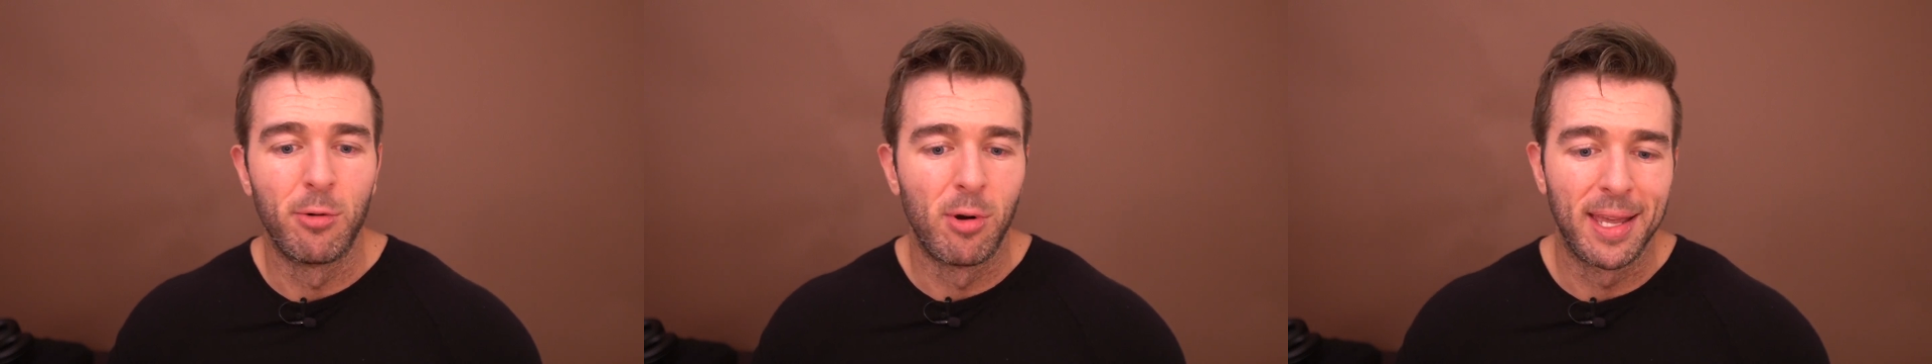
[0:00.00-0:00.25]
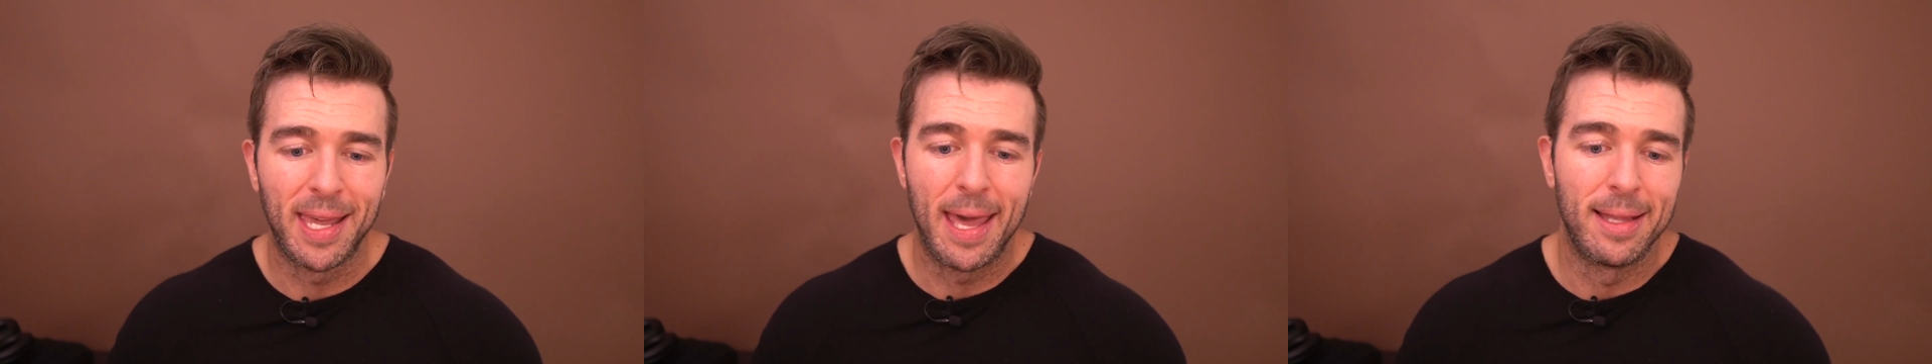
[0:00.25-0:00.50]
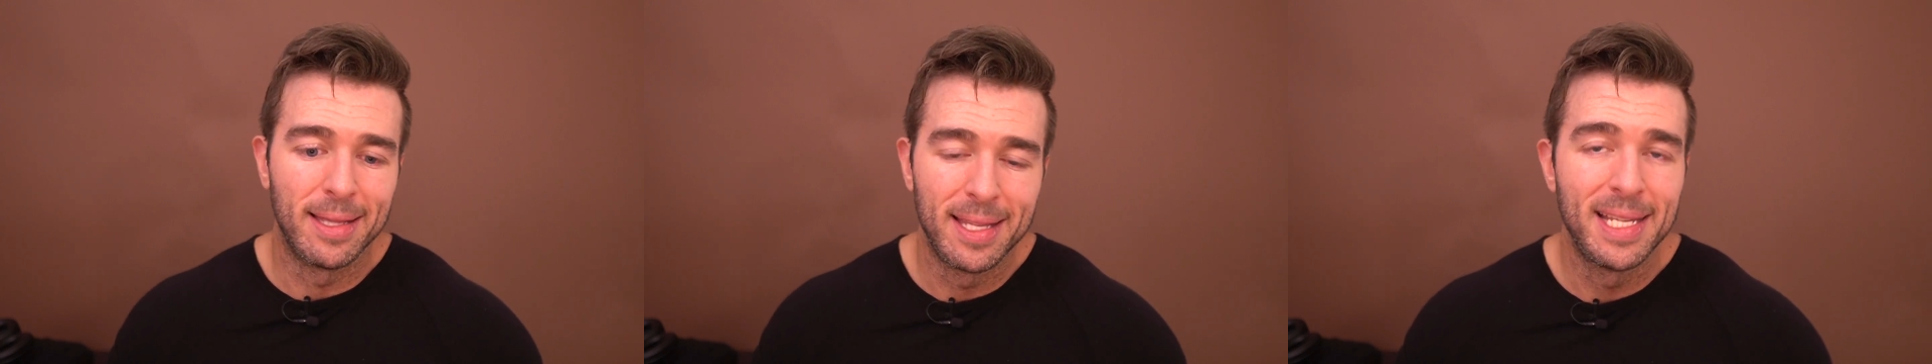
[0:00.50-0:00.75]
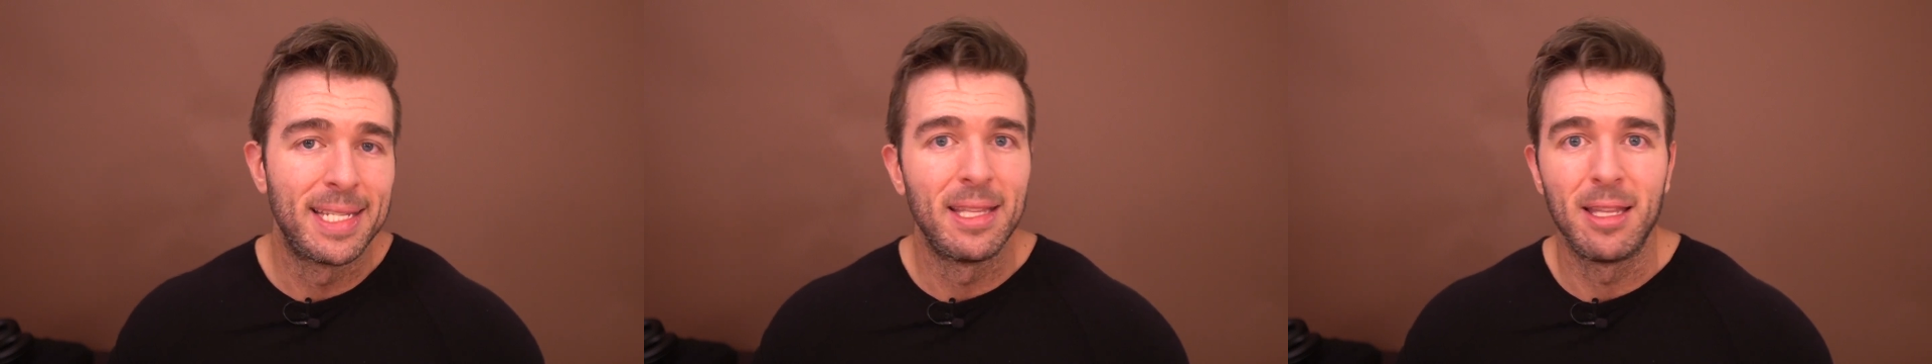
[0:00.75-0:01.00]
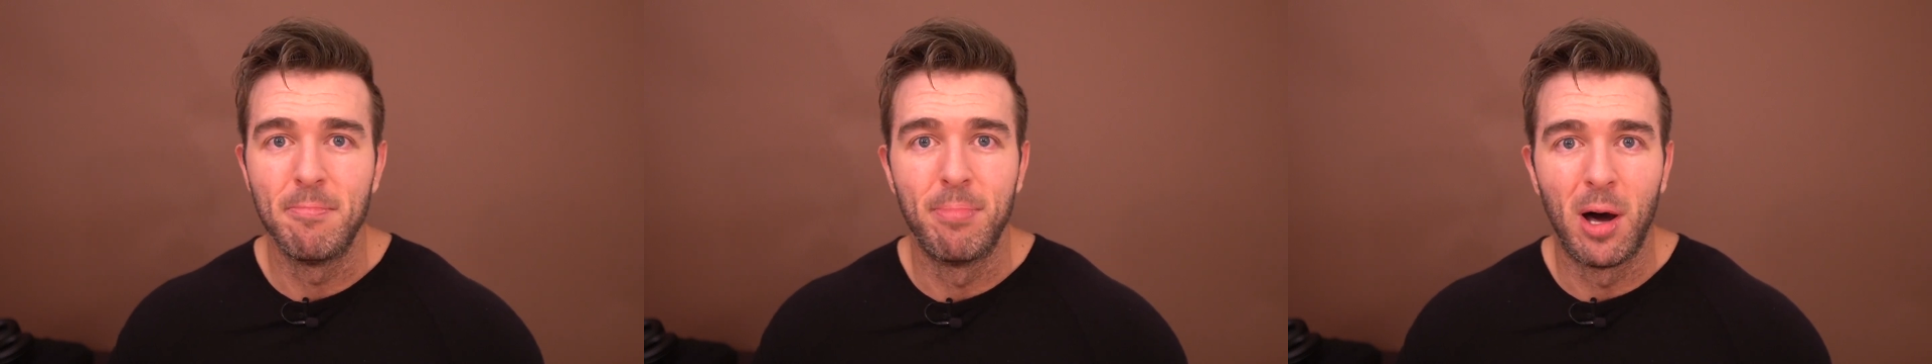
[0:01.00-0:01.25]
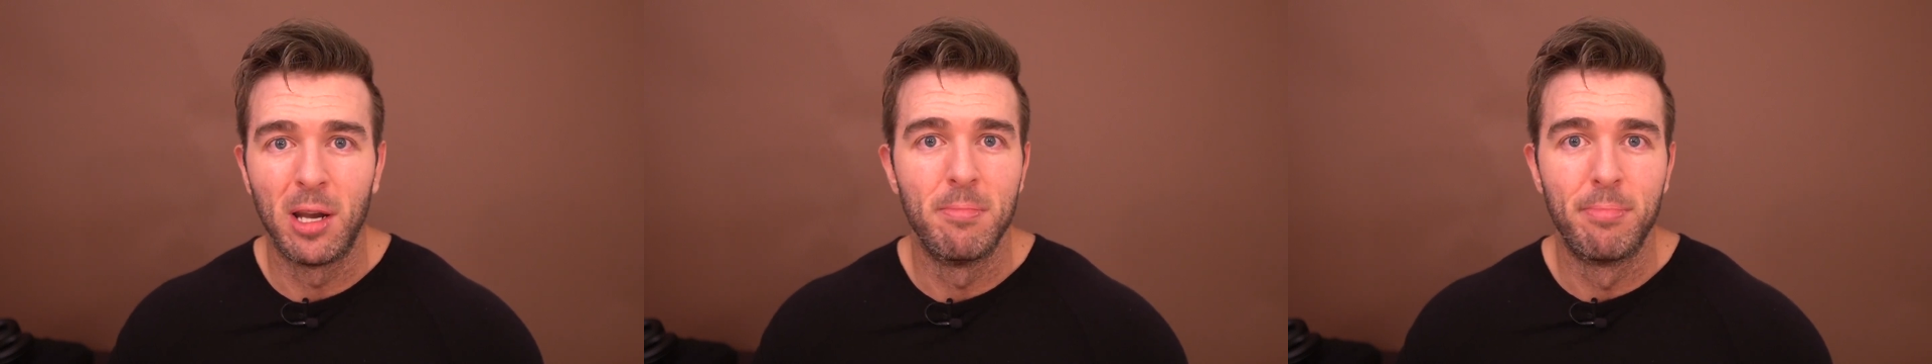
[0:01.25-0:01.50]
or like at least in the
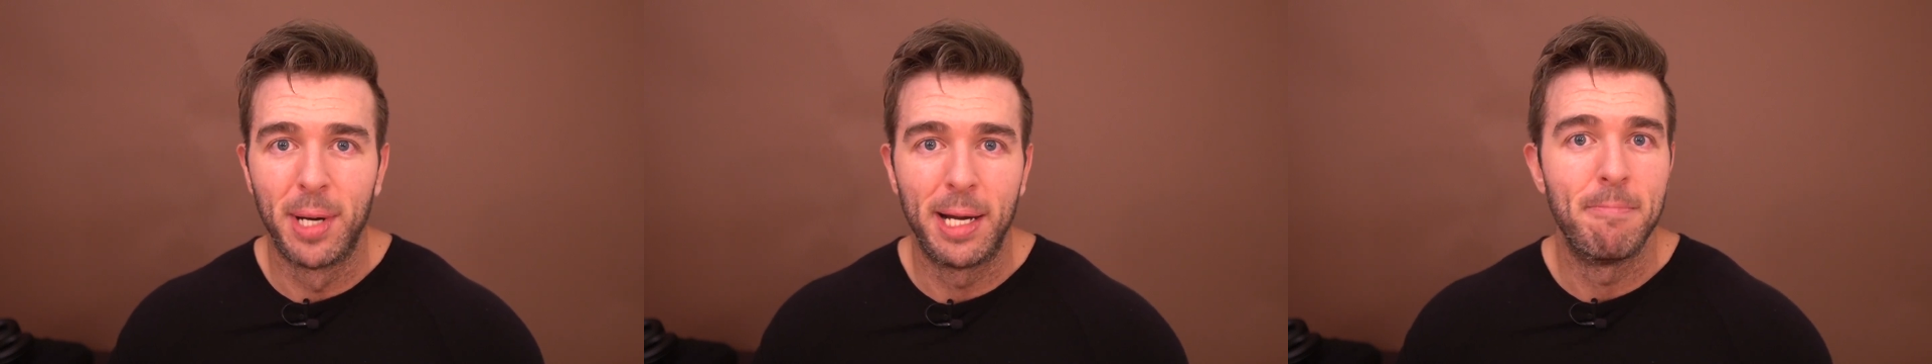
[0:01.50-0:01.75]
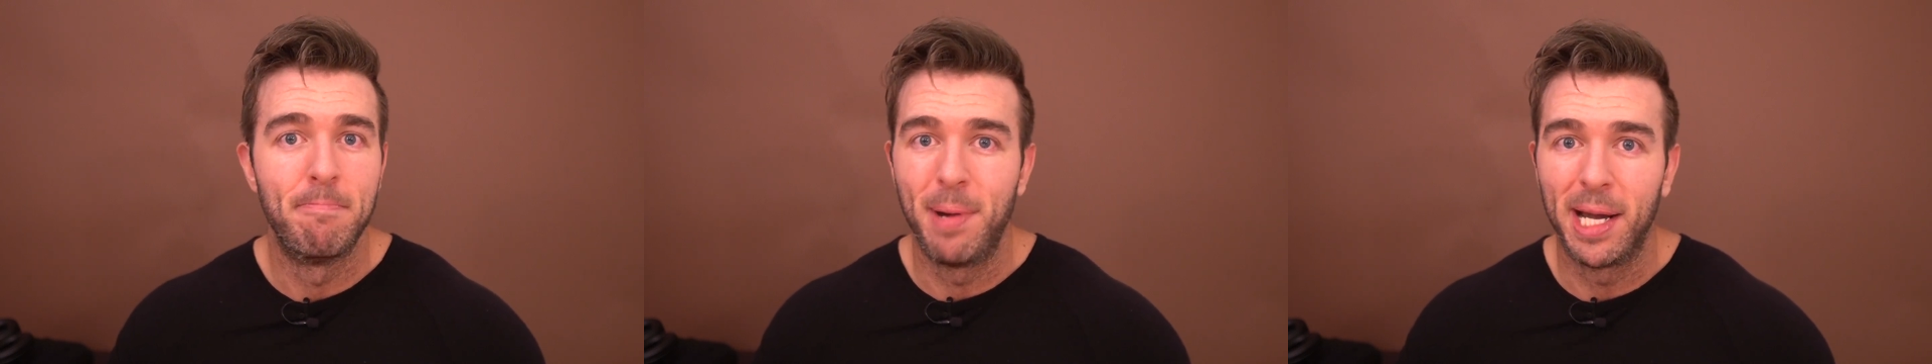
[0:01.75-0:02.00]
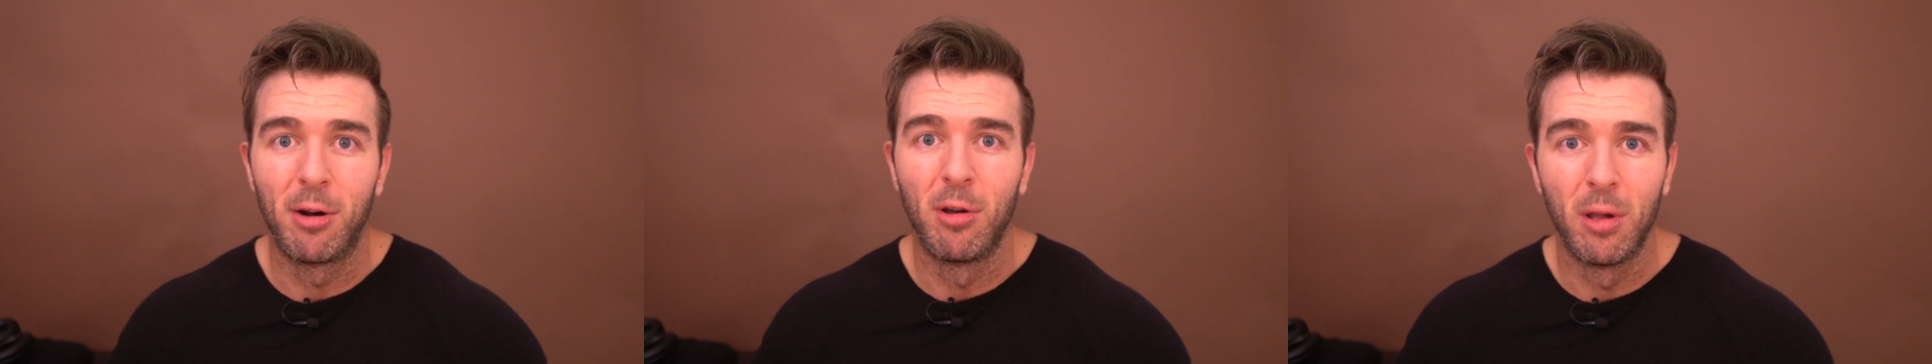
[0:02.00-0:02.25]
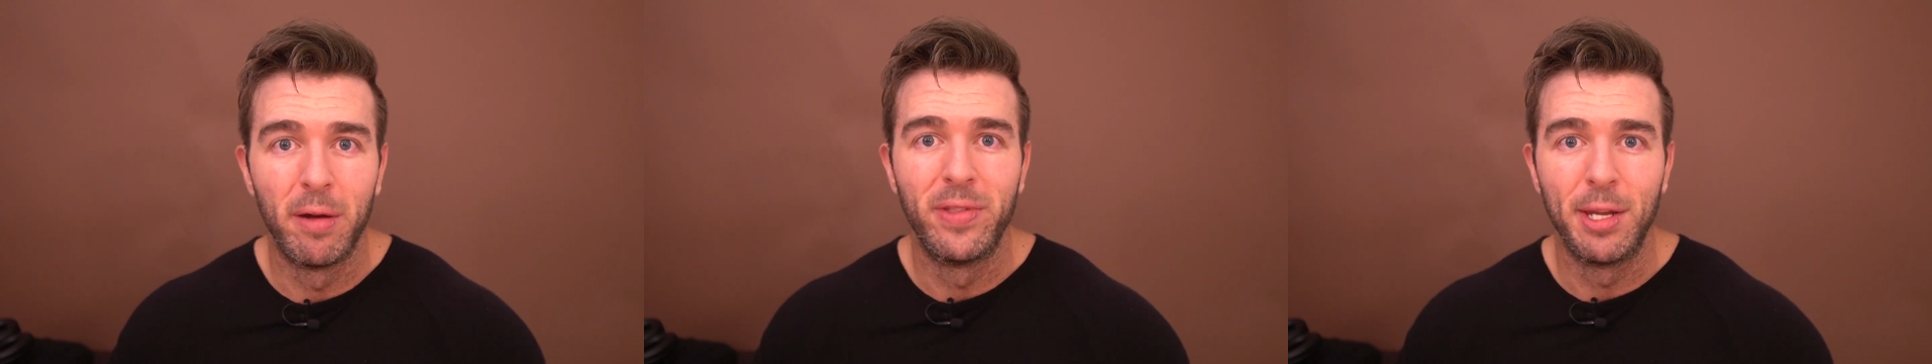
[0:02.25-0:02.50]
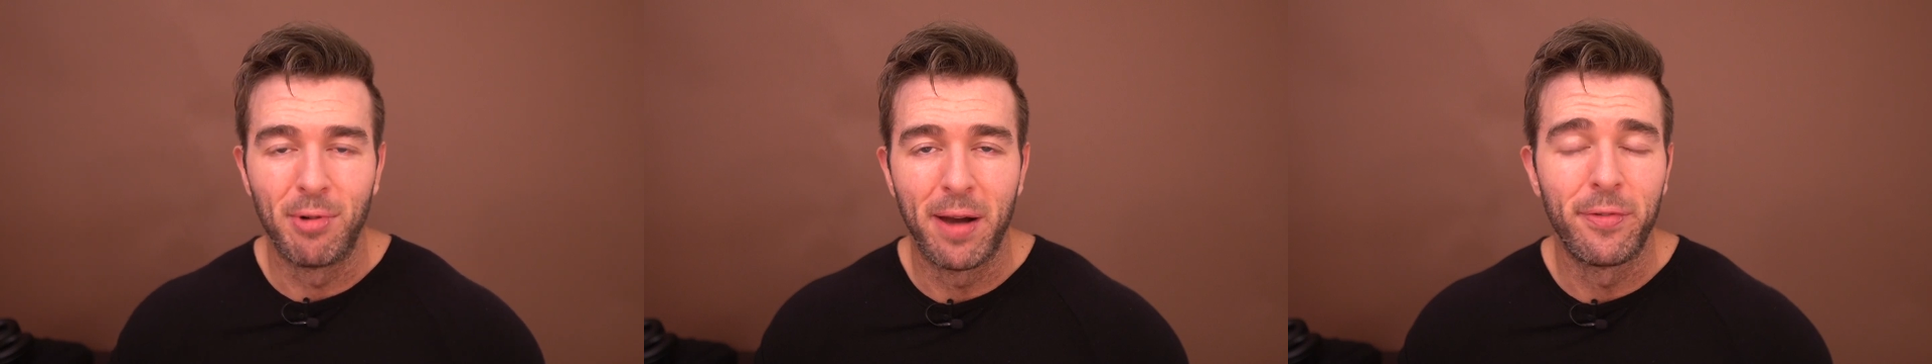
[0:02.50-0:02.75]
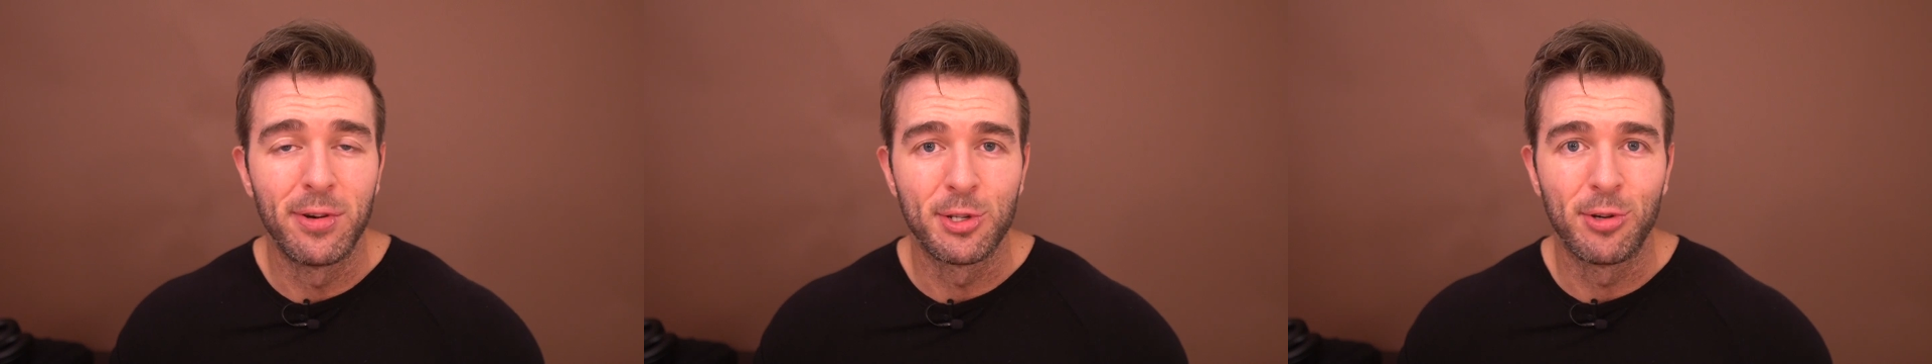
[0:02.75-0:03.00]
bottom barrel of the
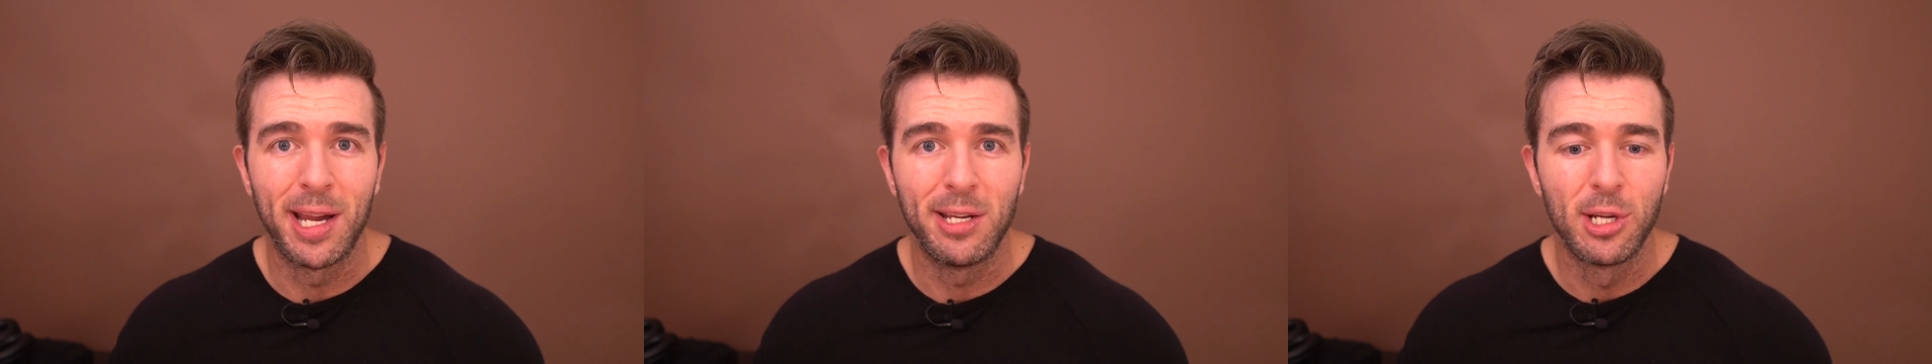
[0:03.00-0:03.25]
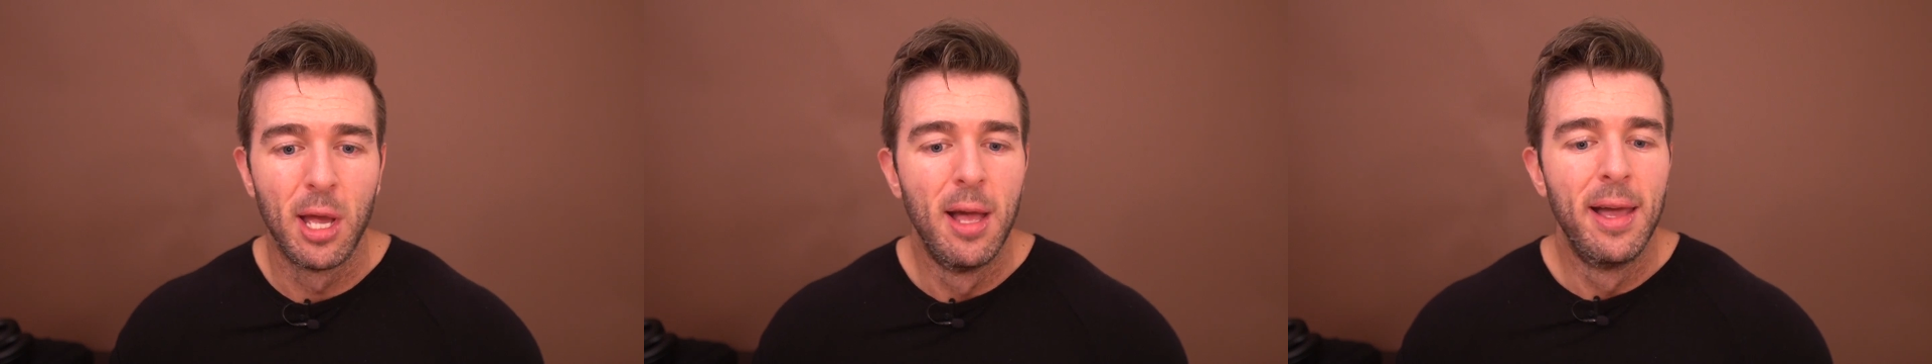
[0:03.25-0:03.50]
reference range,